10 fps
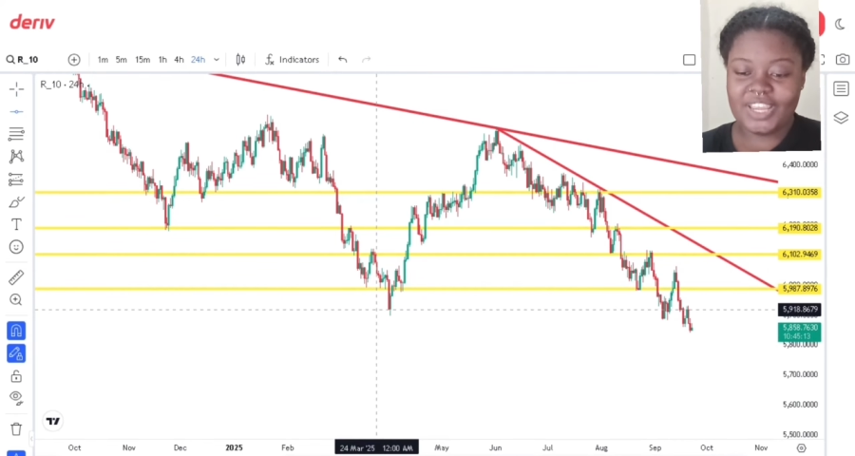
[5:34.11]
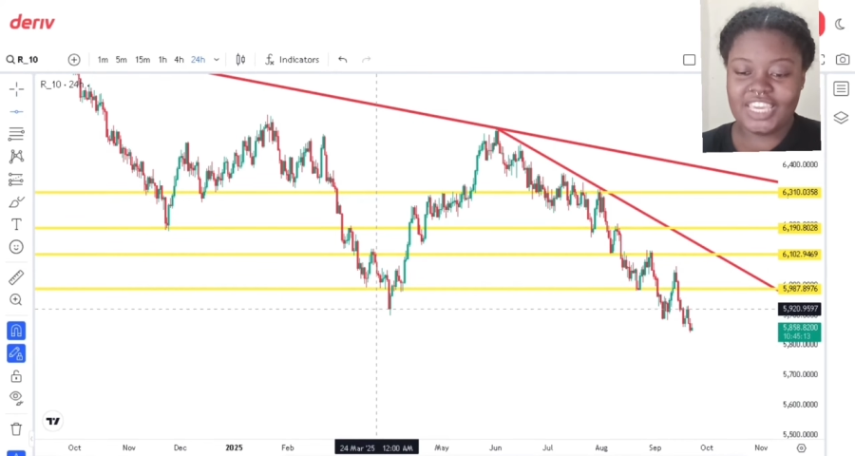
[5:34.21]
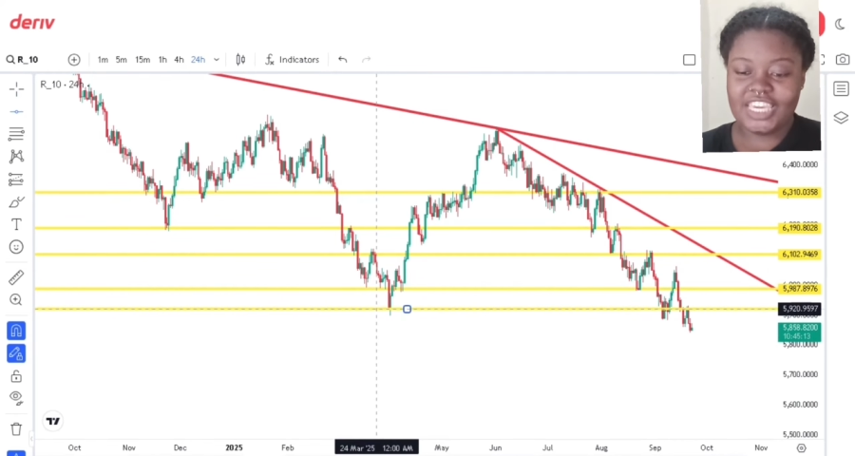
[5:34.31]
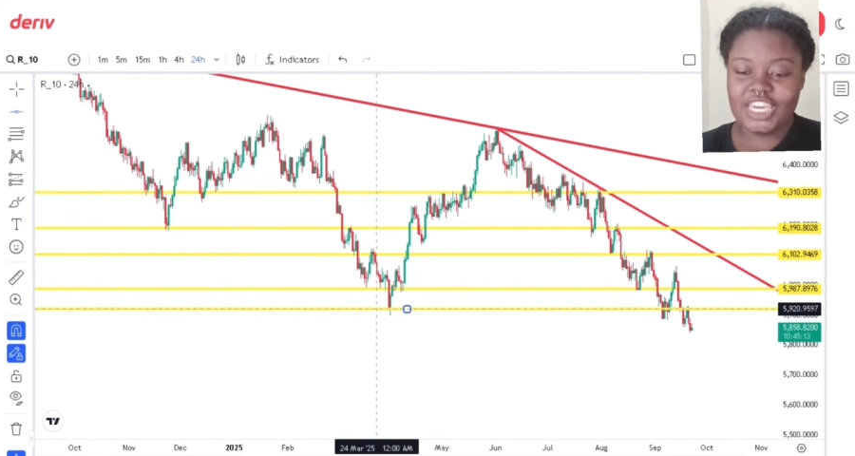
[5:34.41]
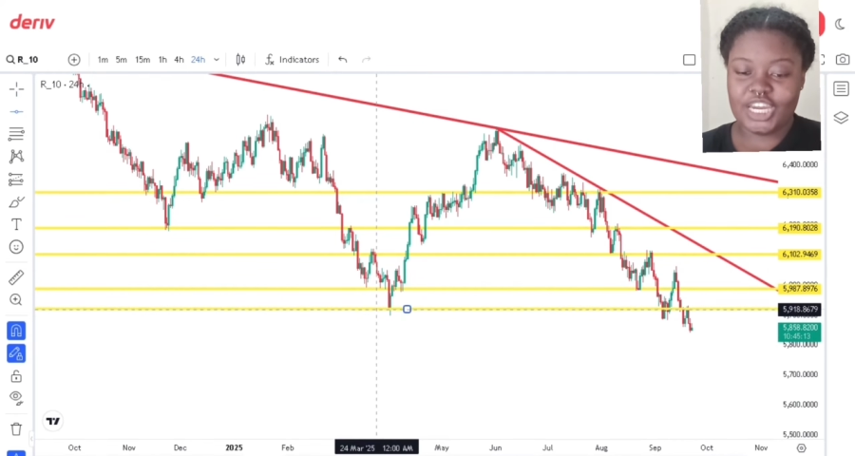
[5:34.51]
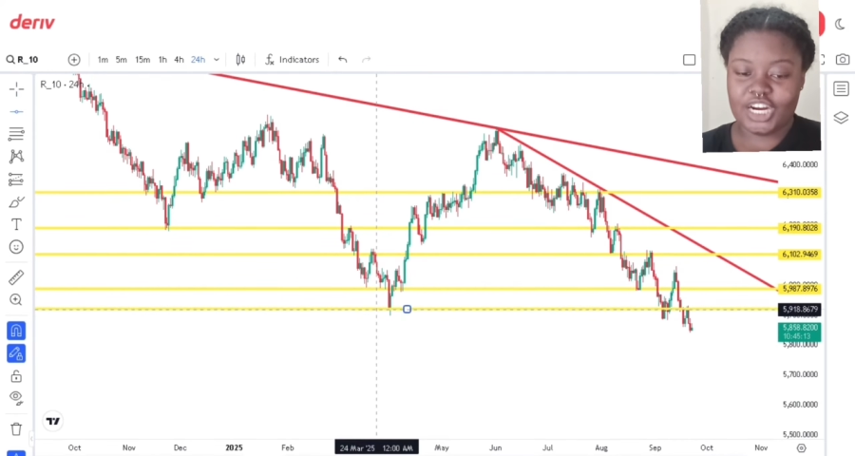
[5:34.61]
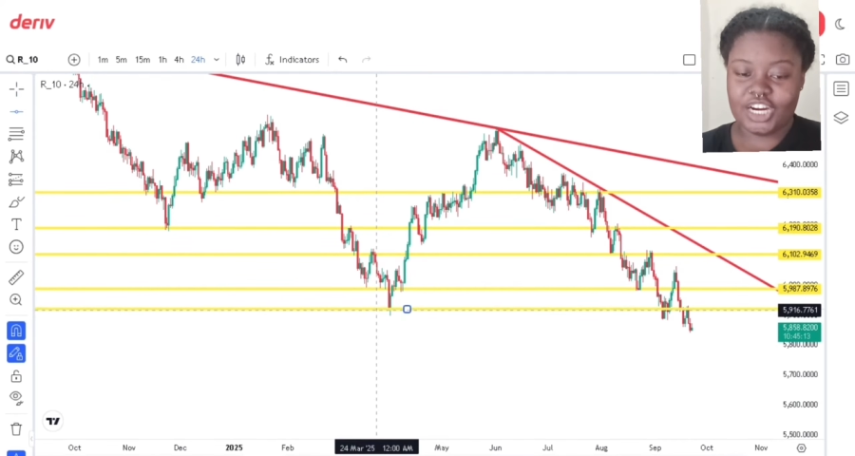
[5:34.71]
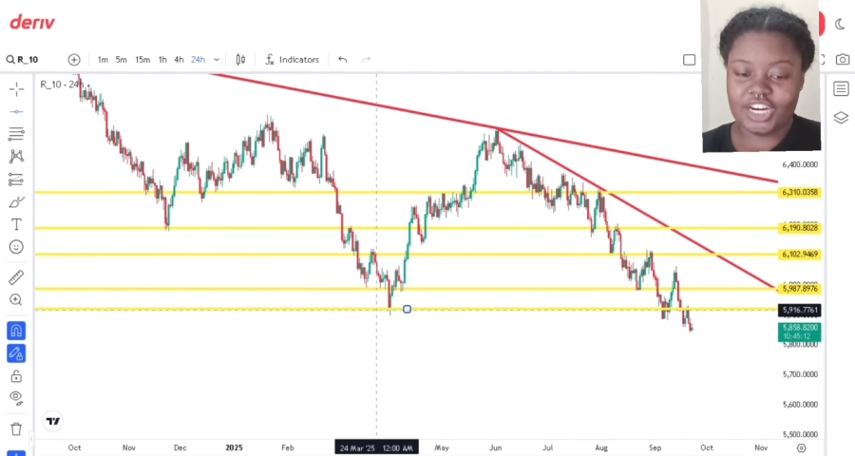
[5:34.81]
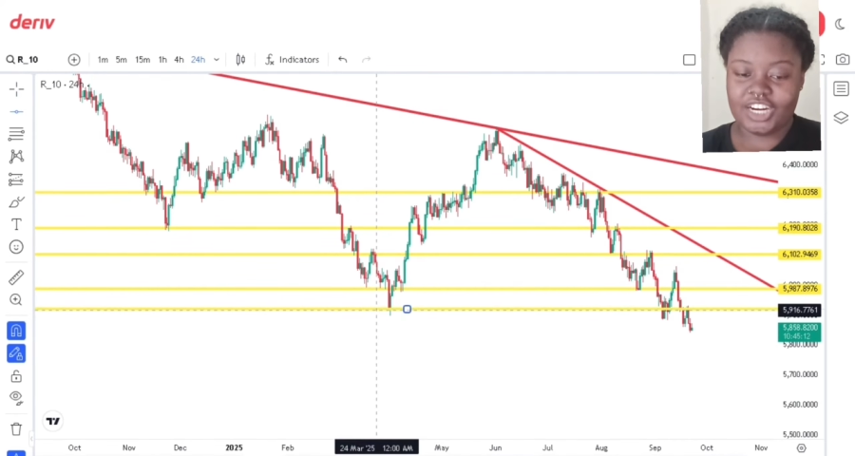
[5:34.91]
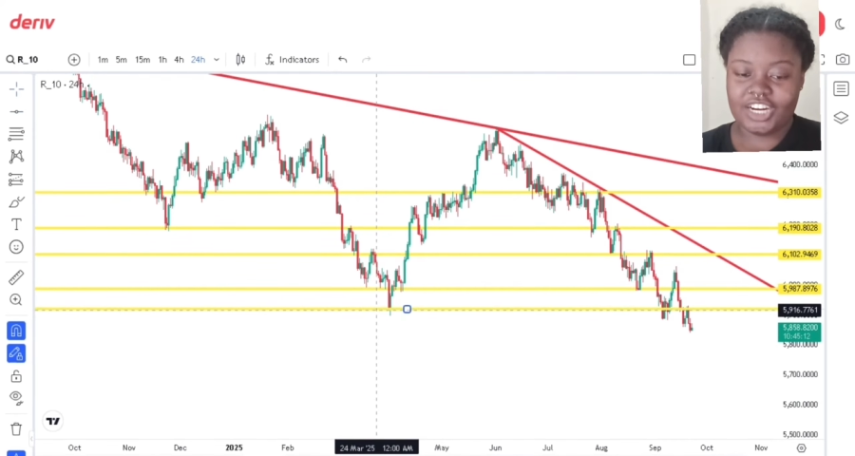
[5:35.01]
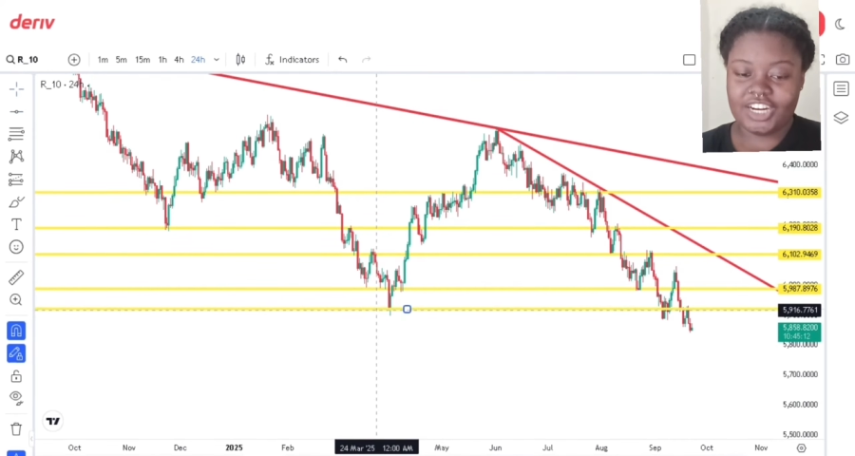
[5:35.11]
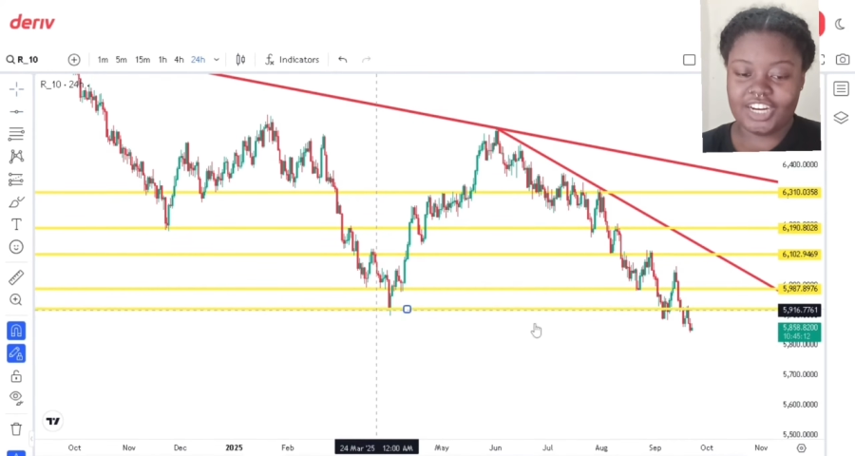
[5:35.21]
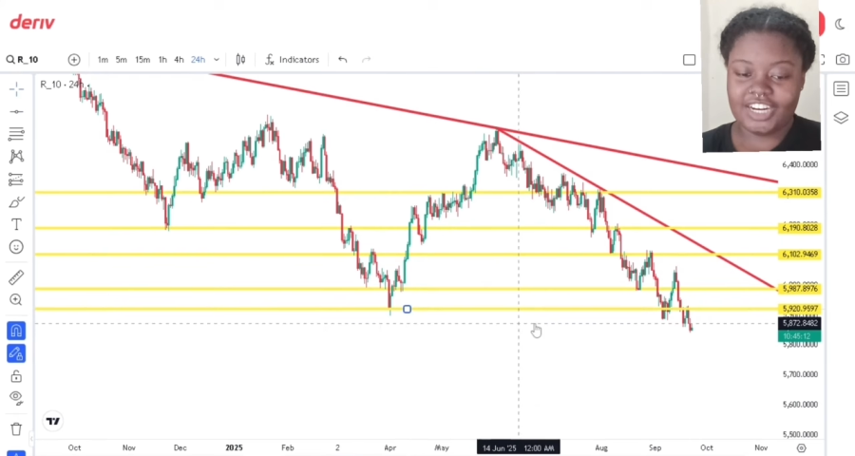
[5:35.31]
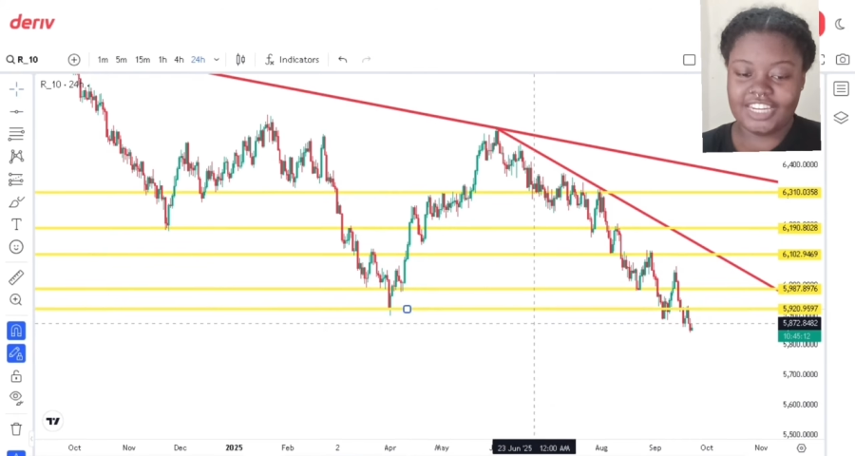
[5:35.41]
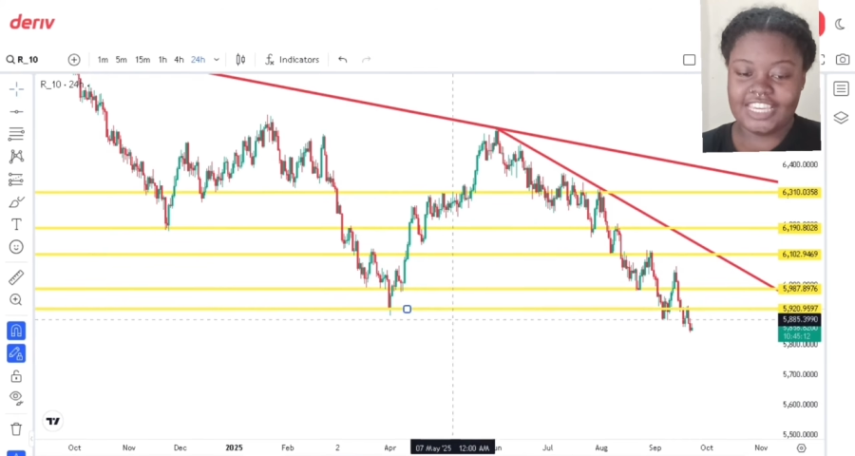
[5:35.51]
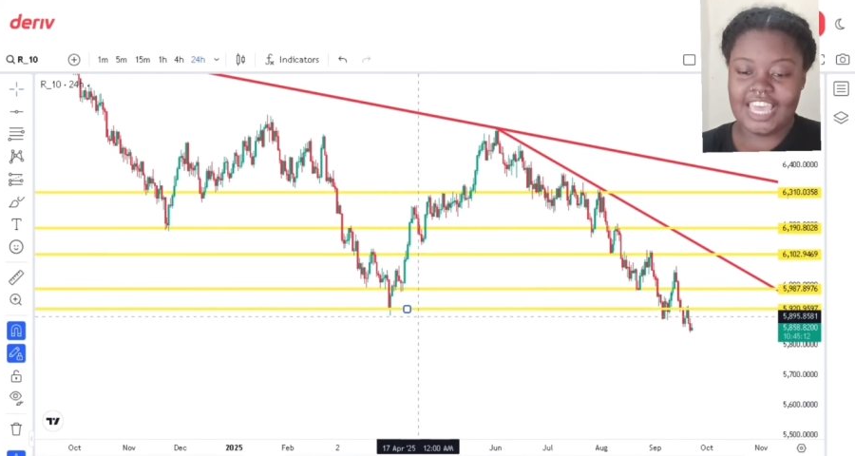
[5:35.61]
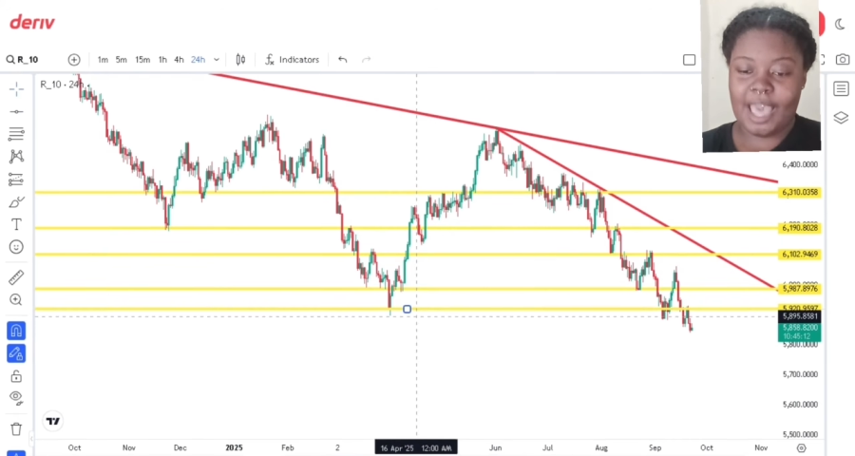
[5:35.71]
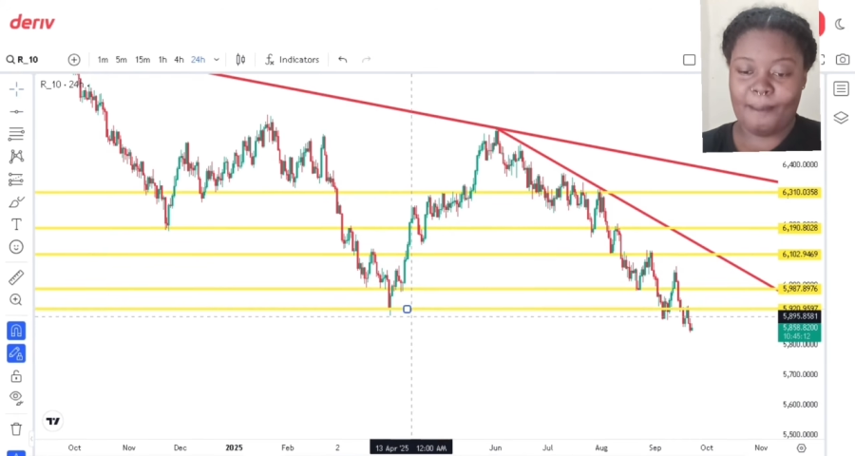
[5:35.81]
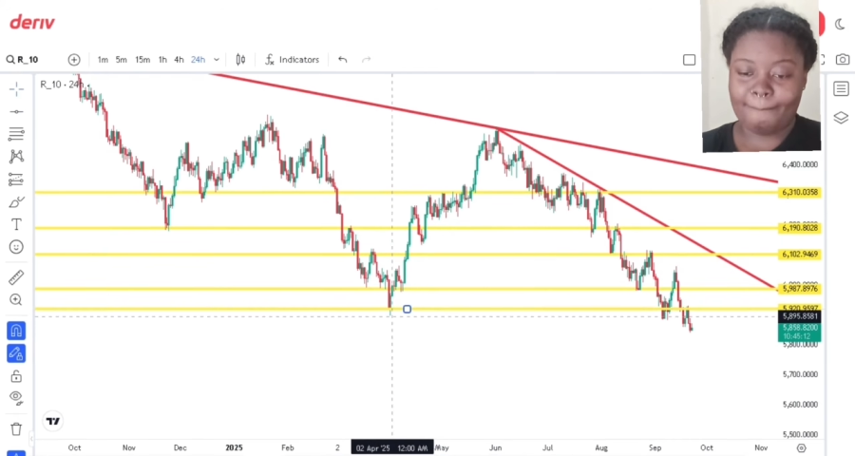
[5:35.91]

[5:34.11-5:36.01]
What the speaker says: here. Yeah.